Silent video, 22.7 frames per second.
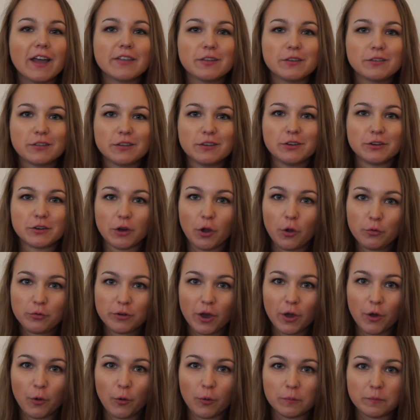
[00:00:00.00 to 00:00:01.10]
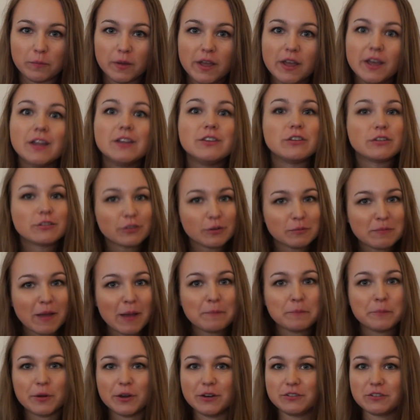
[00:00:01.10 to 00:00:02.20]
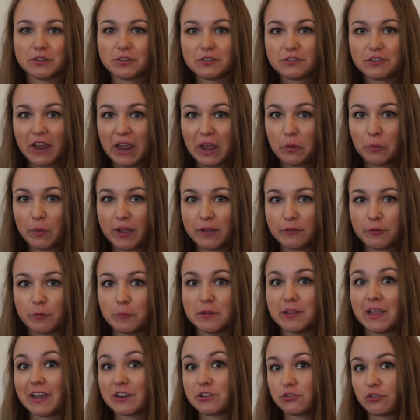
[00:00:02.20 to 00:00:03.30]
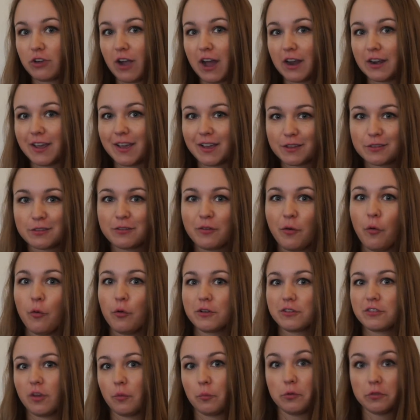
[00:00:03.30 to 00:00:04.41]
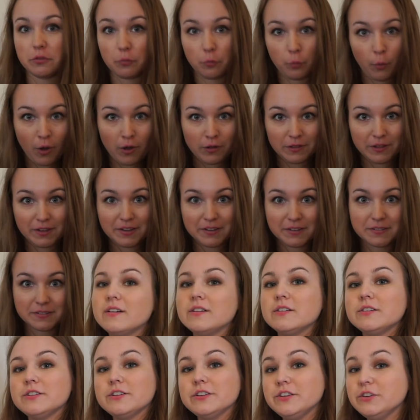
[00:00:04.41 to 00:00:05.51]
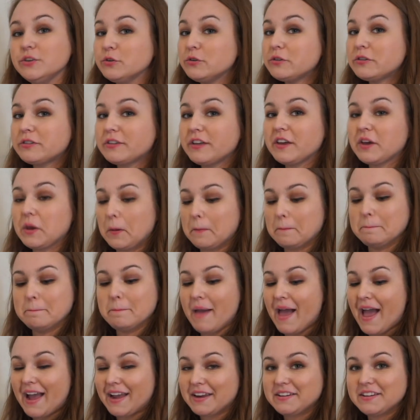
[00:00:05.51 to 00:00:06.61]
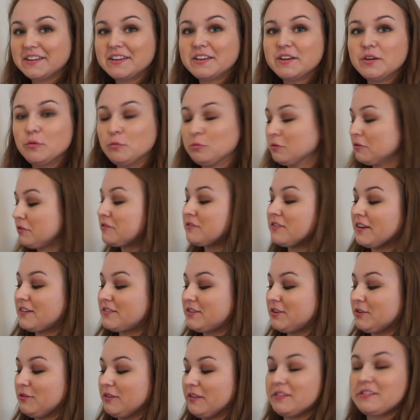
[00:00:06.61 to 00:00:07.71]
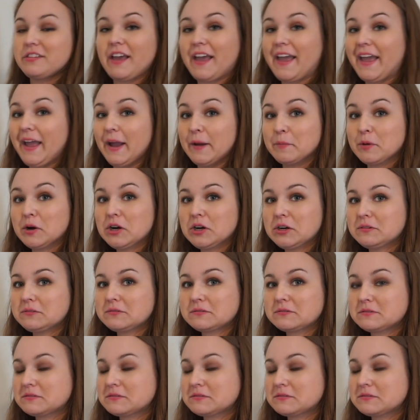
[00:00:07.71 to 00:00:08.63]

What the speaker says: this in your own home. Just remember to stay away from electronics or someone's wallet. Do you think a magnet will stick to this hammer?